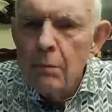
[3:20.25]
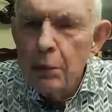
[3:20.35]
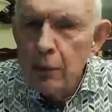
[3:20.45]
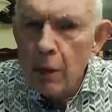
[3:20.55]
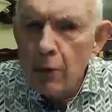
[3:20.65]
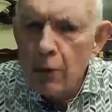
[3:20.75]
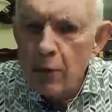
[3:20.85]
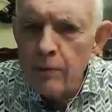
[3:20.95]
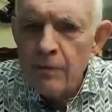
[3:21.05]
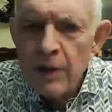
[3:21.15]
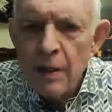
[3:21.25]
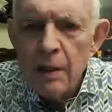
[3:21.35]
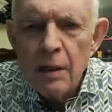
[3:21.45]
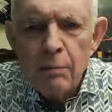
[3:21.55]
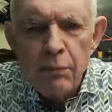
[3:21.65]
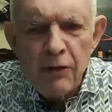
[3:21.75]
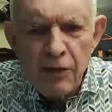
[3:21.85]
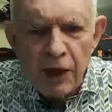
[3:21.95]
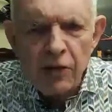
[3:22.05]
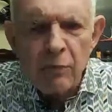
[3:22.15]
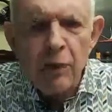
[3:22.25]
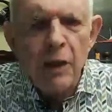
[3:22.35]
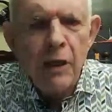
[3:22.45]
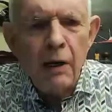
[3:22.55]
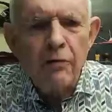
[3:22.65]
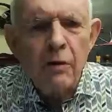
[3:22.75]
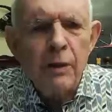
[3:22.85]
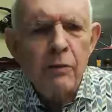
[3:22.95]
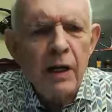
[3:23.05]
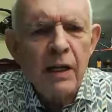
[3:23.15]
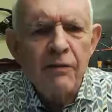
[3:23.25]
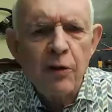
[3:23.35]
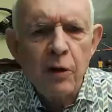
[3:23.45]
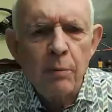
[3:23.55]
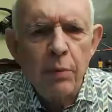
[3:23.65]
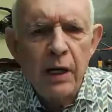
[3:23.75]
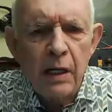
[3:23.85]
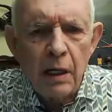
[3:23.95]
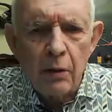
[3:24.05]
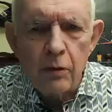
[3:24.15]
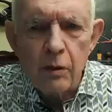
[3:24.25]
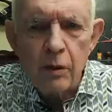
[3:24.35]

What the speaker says: but also be flexible enough to be ready for a breakout,